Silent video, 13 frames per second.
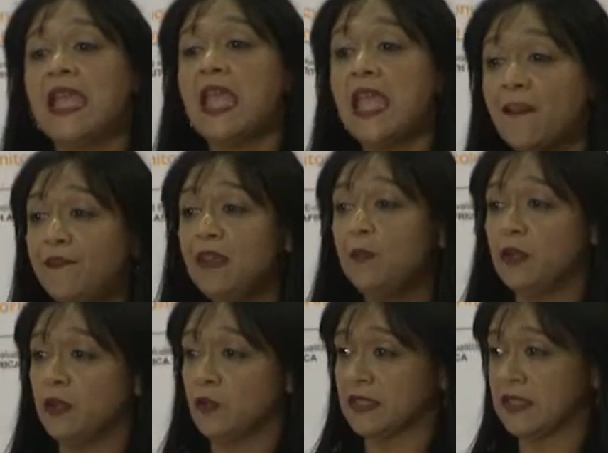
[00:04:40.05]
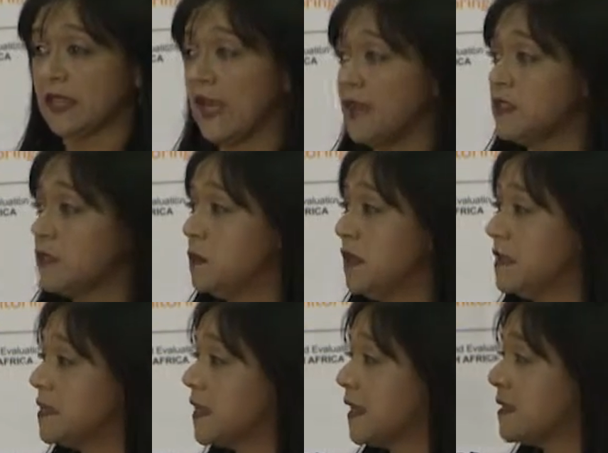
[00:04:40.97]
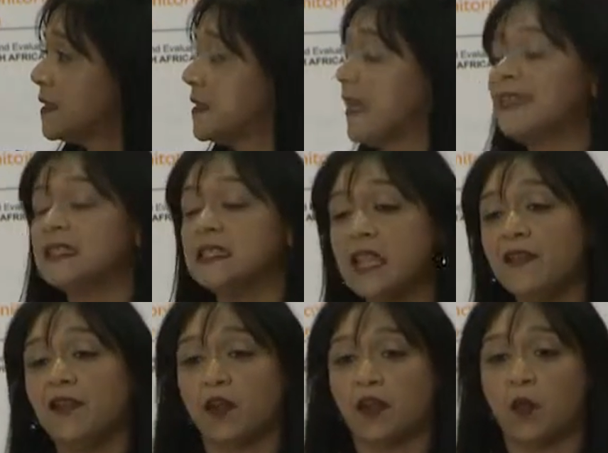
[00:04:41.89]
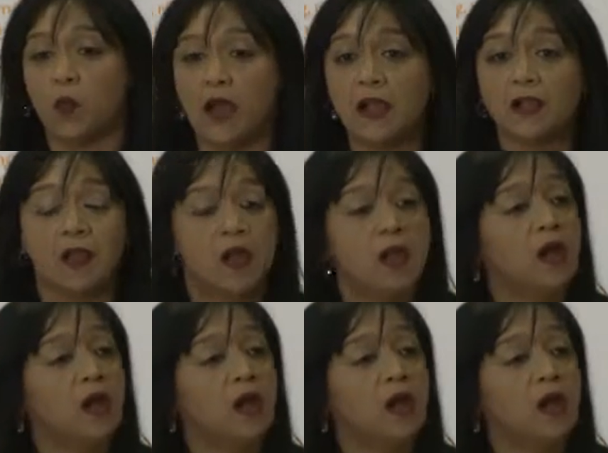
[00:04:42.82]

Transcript: Everybody was against me in statistics. said, it's never going to work.